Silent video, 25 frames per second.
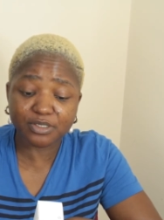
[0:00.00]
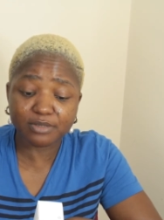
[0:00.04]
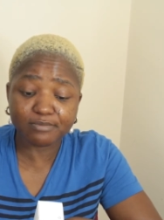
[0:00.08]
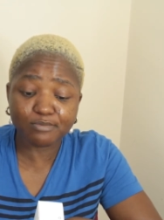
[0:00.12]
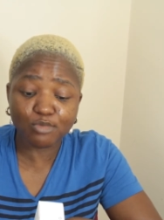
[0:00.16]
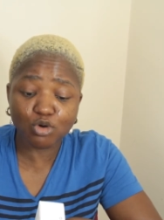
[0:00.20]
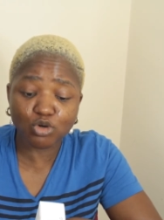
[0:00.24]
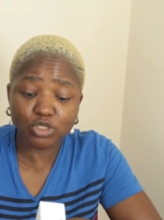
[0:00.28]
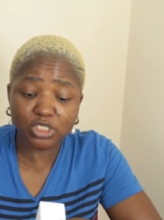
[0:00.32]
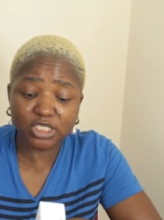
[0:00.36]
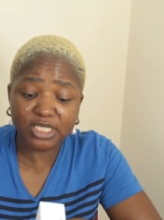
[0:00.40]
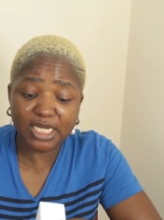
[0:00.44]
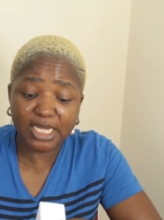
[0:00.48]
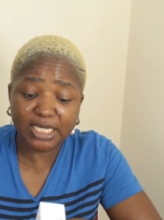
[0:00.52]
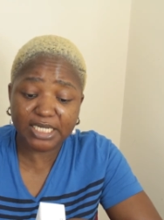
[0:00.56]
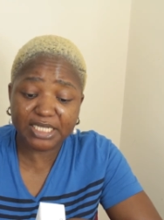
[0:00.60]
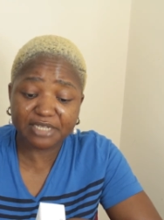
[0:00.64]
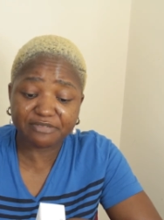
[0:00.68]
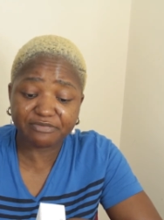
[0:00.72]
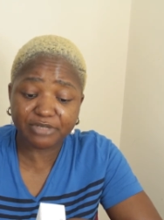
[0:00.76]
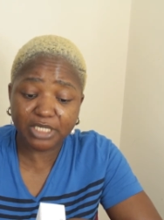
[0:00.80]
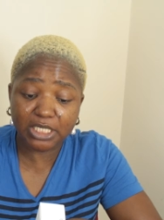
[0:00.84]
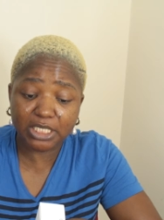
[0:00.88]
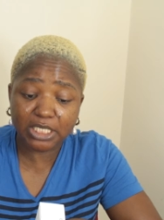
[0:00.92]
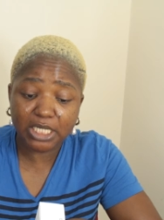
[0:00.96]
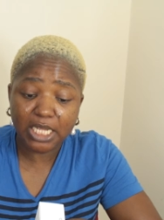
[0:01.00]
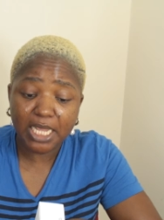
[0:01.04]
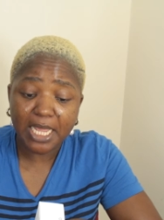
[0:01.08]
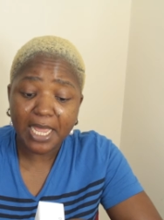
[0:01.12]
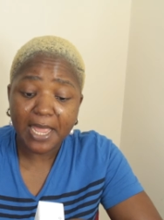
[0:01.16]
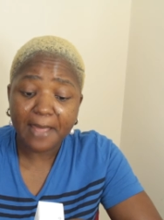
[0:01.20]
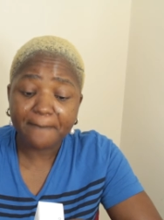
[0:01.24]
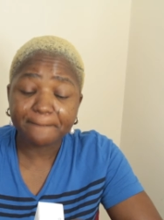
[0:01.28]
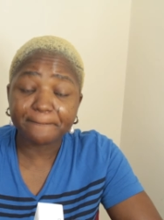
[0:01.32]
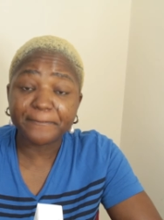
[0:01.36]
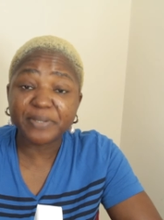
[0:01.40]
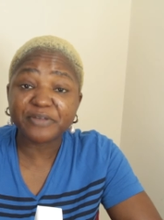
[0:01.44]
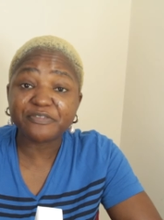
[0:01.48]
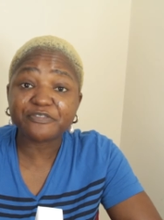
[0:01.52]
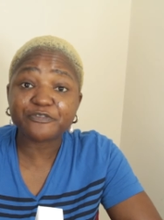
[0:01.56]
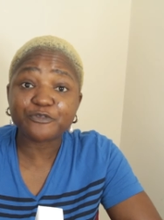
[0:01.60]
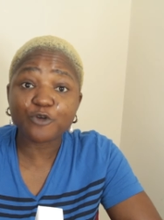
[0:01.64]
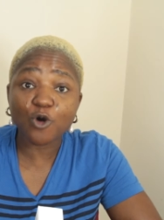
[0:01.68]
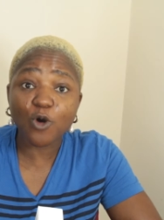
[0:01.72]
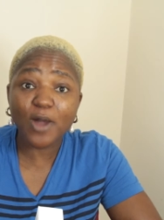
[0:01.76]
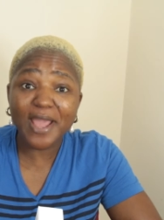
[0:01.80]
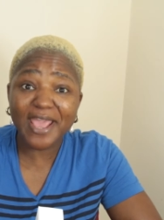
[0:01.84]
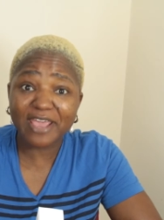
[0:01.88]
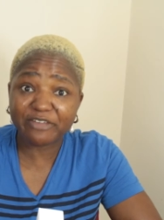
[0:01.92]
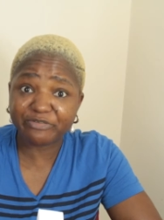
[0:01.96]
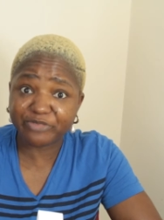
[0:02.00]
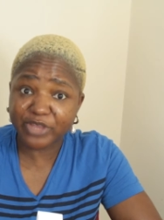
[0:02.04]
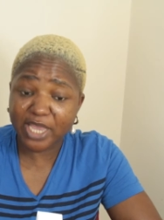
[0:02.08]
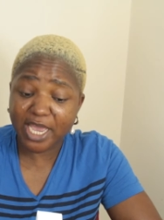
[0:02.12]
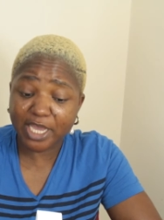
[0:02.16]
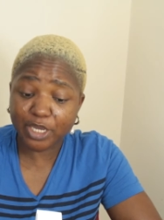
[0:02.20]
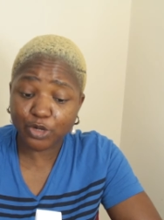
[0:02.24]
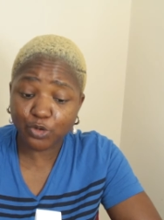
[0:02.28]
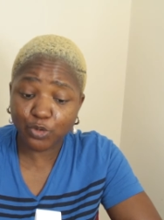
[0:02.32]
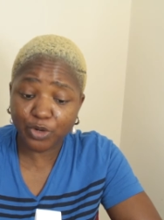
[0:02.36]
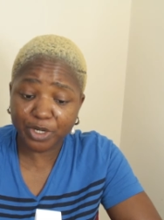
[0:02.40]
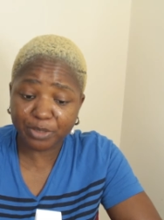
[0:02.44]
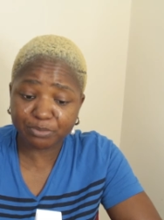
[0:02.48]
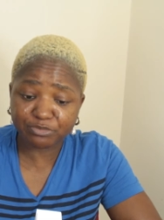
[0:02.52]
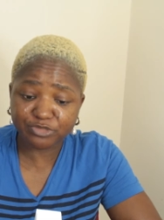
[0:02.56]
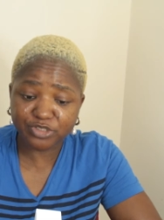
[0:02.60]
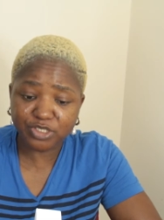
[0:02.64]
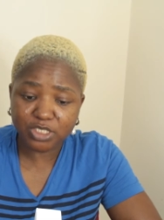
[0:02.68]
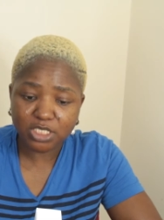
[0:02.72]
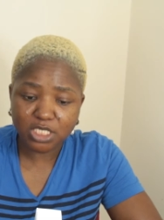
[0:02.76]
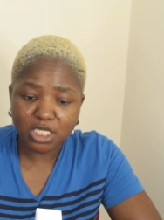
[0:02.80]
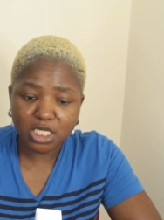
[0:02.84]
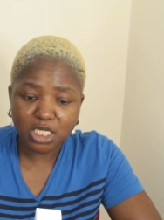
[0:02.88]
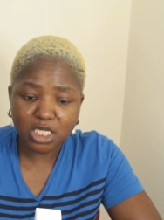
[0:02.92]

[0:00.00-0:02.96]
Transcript: the morning and evening before heavier creams.